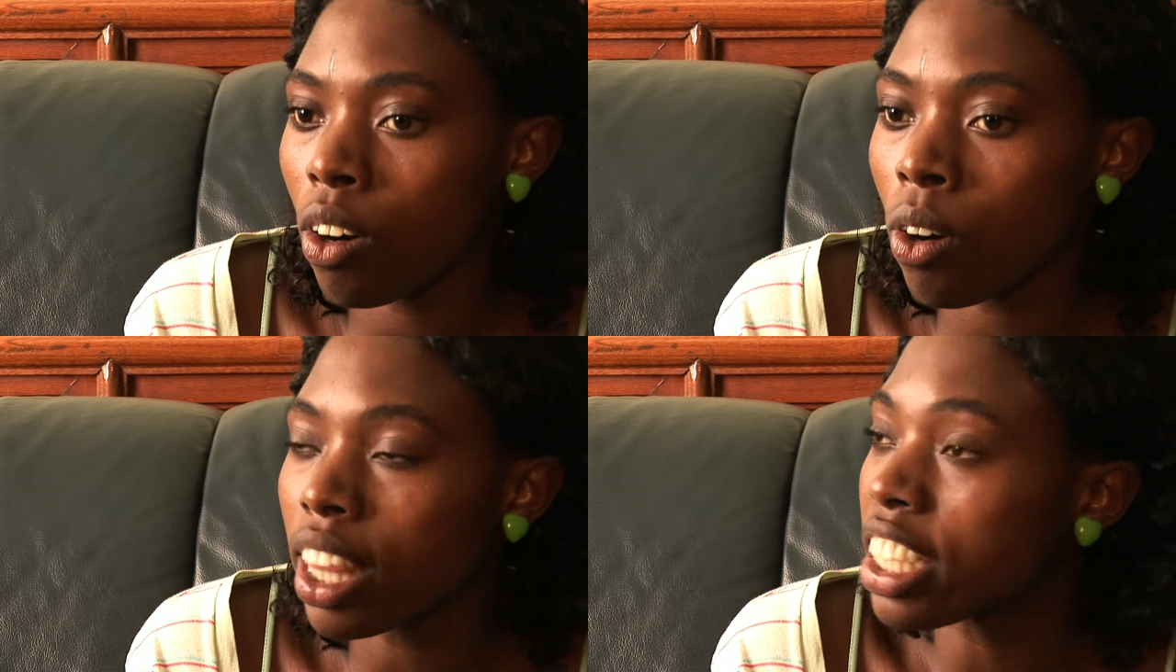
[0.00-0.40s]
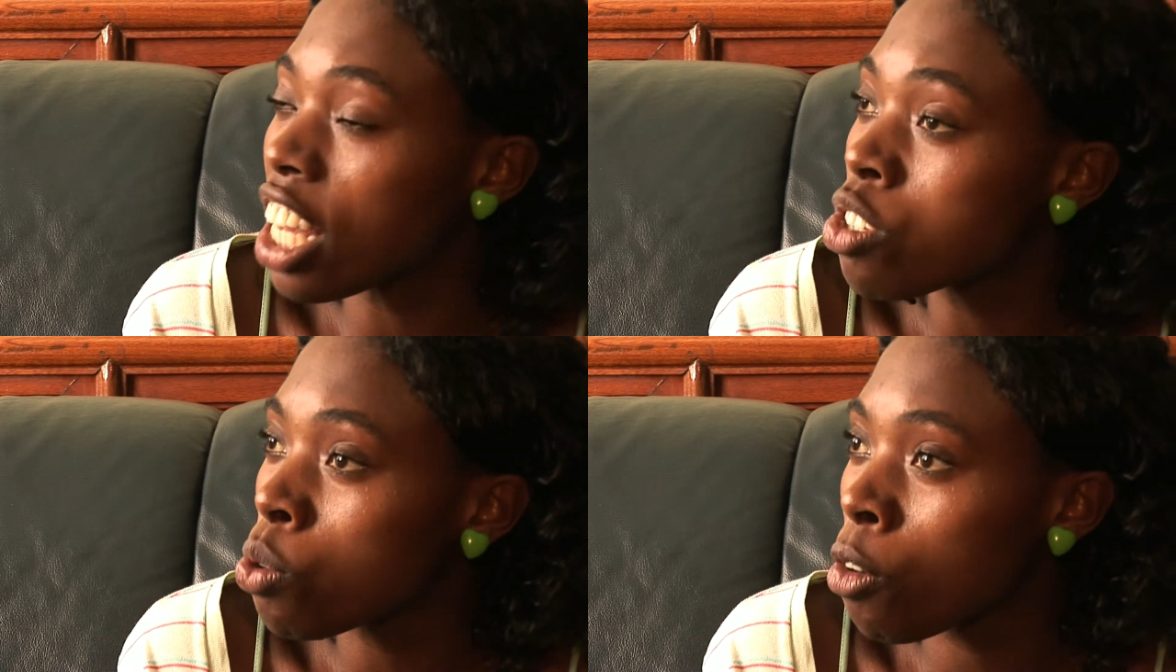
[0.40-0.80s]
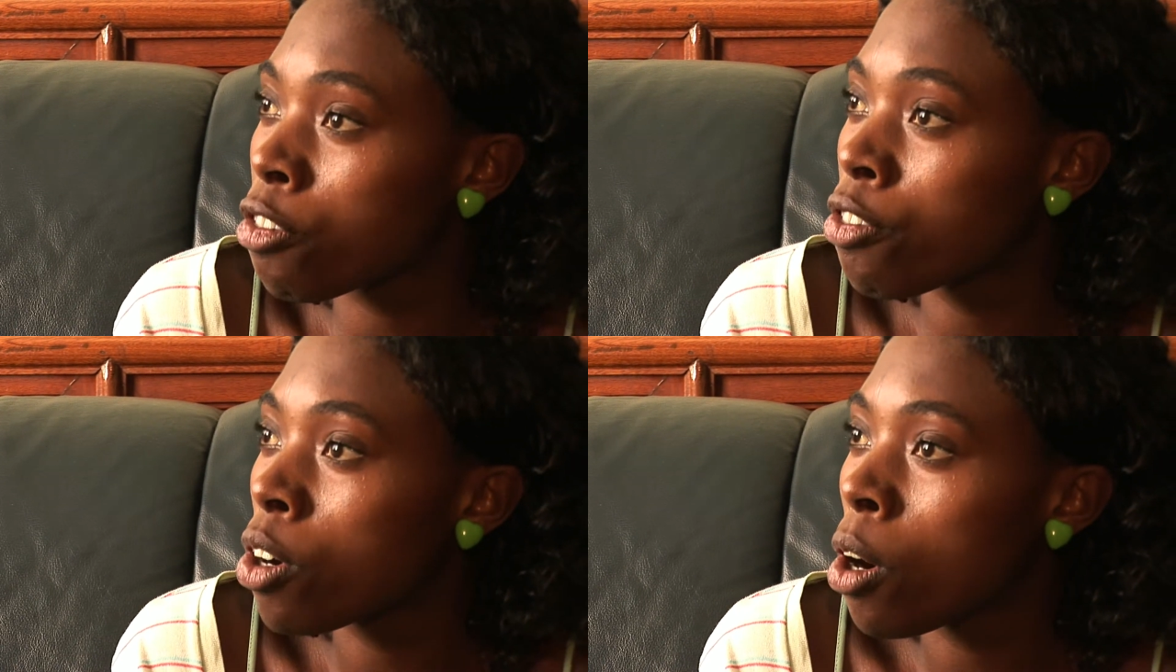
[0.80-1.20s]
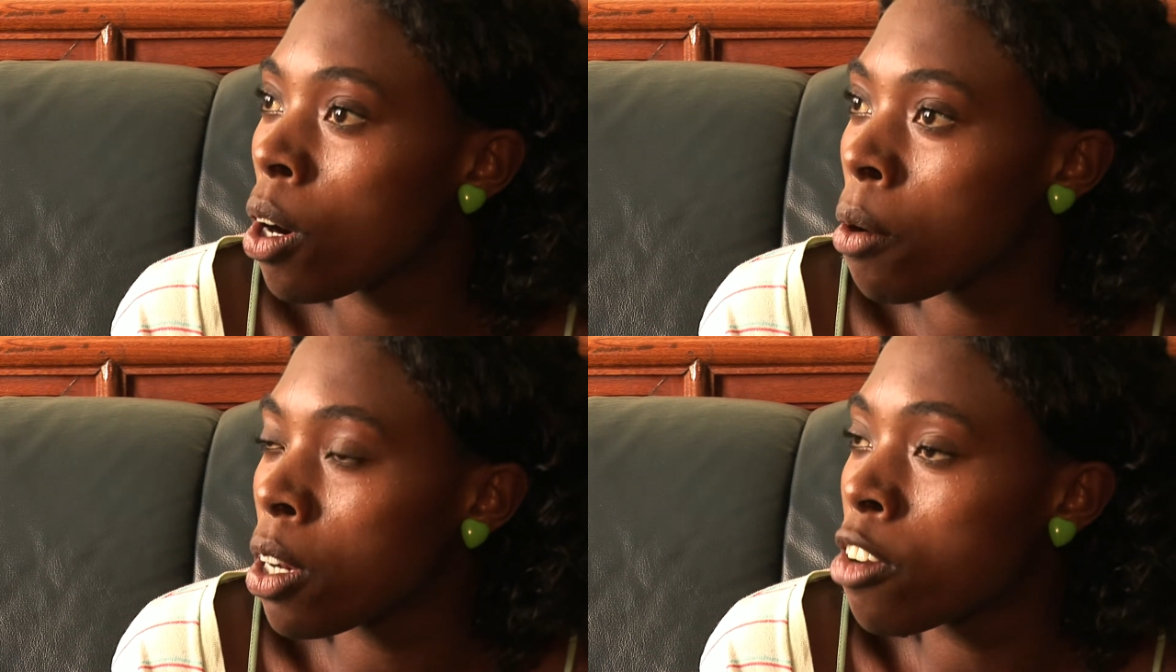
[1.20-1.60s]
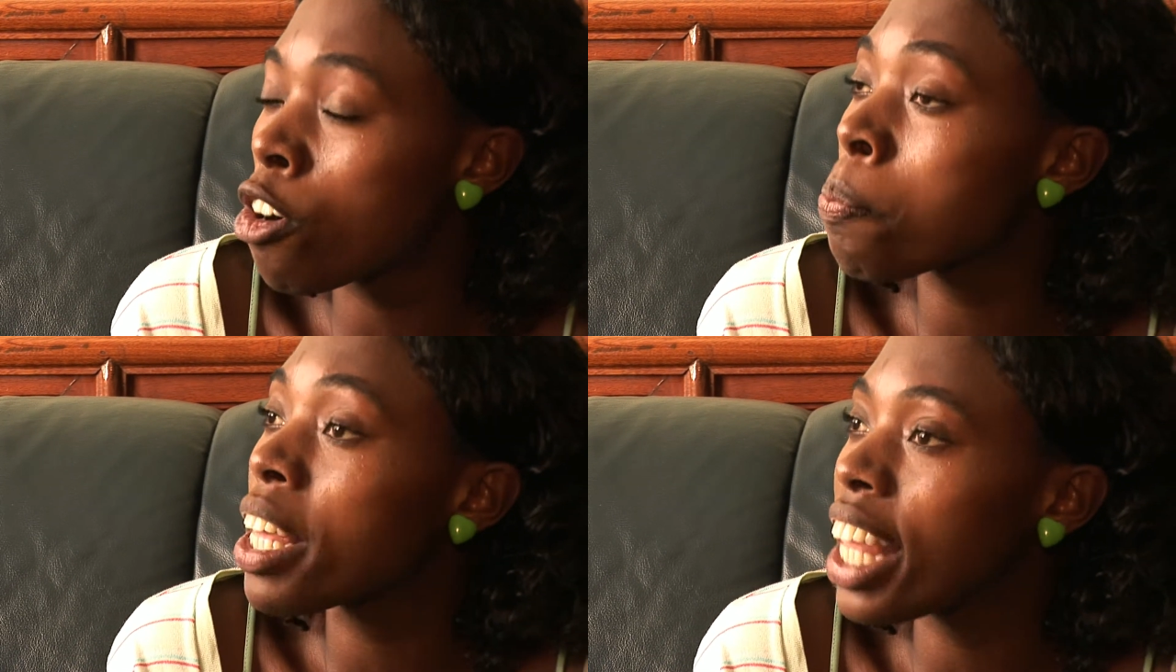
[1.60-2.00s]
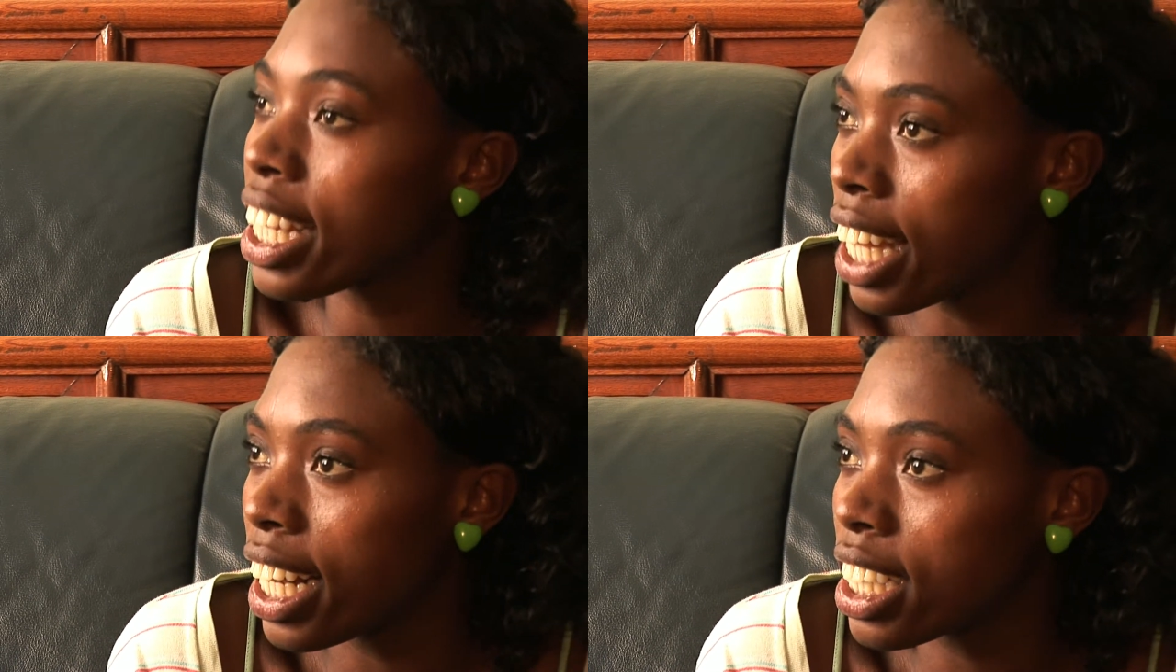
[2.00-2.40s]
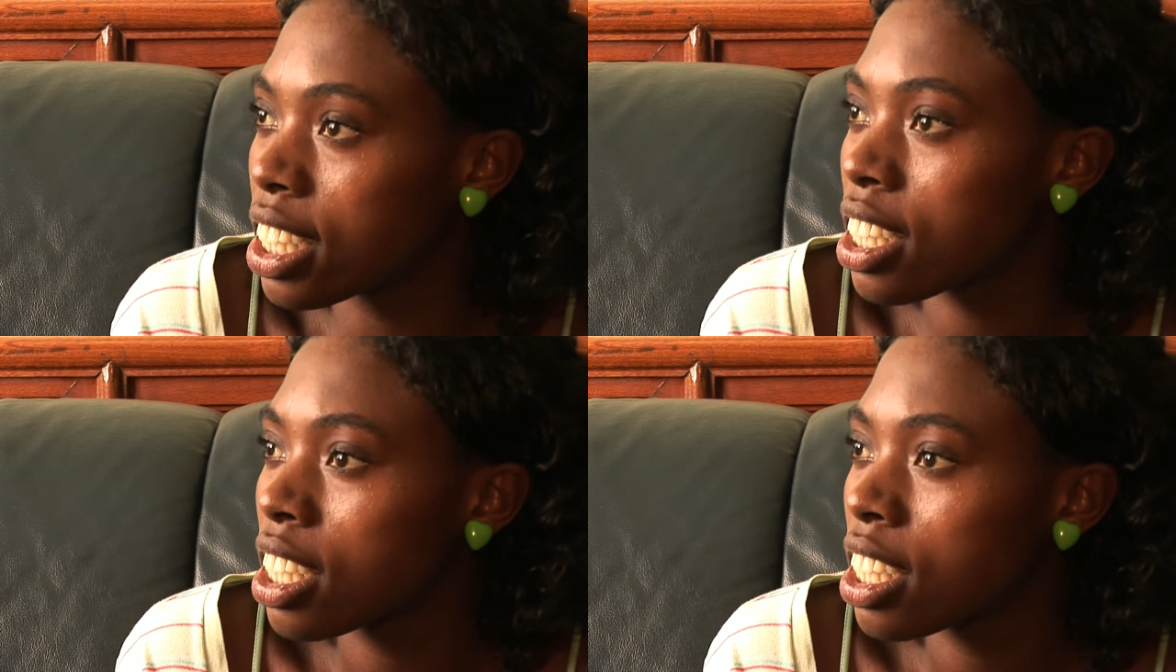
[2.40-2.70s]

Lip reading: got a chance of developing their talents.